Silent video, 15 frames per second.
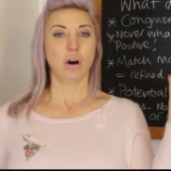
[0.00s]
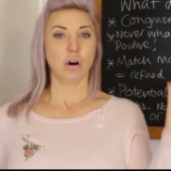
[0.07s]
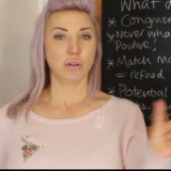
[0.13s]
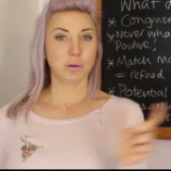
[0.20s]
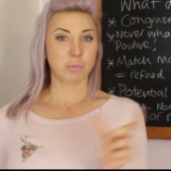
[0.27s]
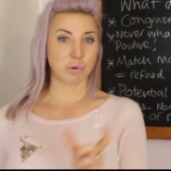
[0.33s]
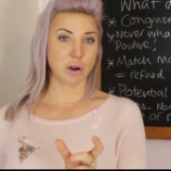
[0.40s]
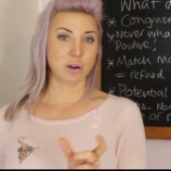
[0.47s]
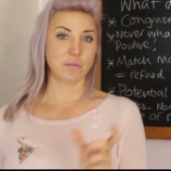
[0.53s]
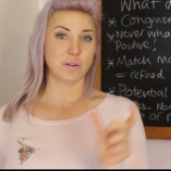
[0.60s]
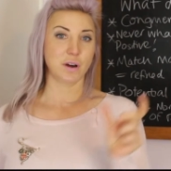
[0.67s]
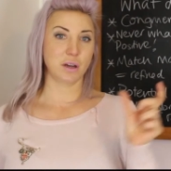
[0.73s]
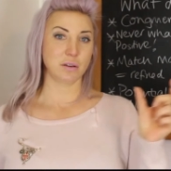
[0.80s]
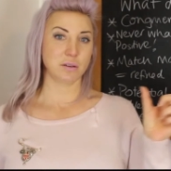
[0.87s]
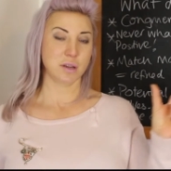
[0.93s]
other
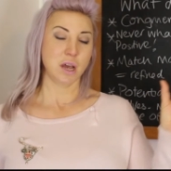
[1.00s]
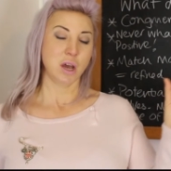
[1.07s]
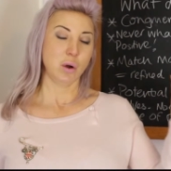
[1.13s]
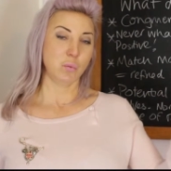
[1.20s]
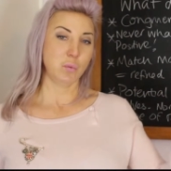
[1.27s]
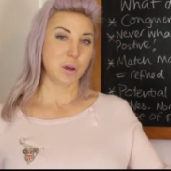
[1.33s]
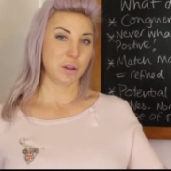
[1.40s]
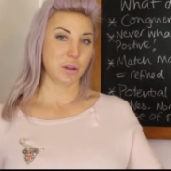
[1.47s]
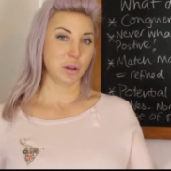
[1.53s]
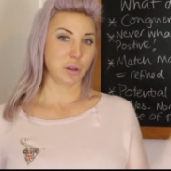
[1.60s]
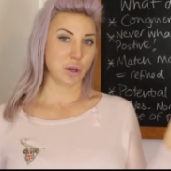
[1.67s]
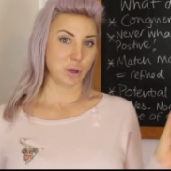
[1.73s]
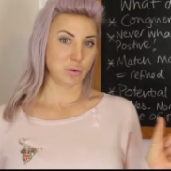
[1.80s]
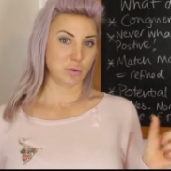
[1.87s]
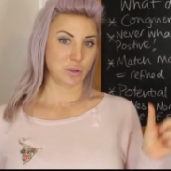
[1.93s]
profiles with
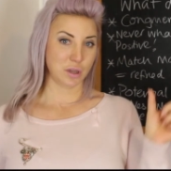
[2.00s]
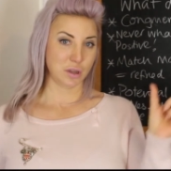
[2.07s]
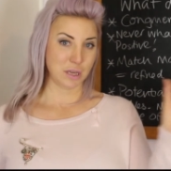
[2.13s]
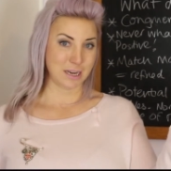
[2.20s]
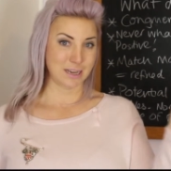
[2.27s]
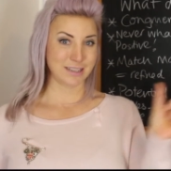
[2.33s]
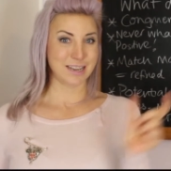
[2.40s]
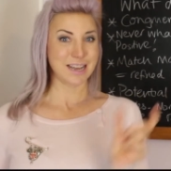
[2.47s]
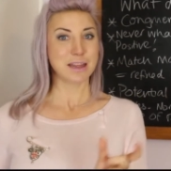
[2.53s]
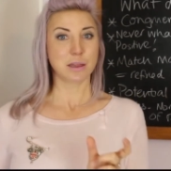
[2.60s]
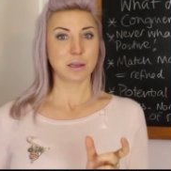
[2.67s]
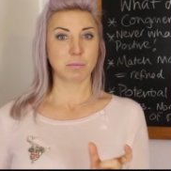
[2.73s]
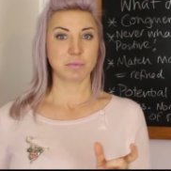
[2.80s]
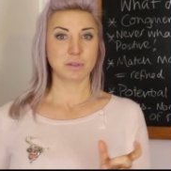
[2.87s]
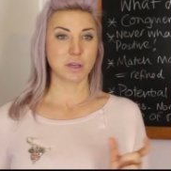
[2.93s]
those things in
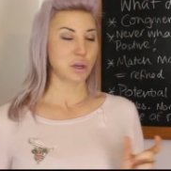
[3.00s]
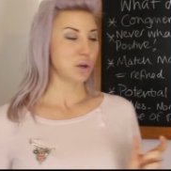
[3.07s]
them. So